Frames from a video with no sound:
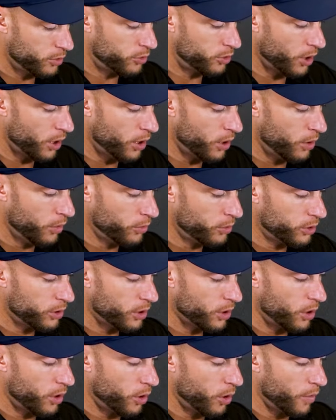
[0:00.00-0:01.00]
don't
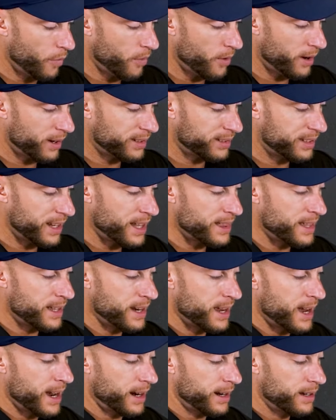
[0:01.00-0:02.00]
overextend
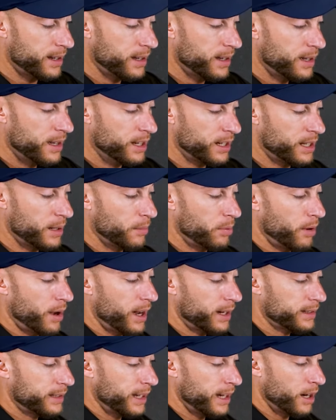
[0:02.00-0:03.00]
the neck. It can
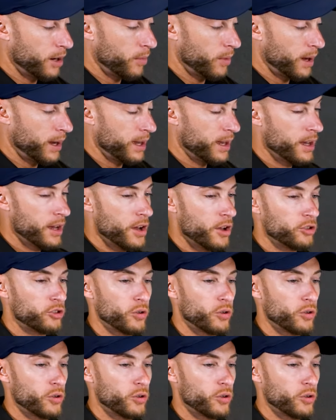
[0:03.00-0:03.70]
block the airway.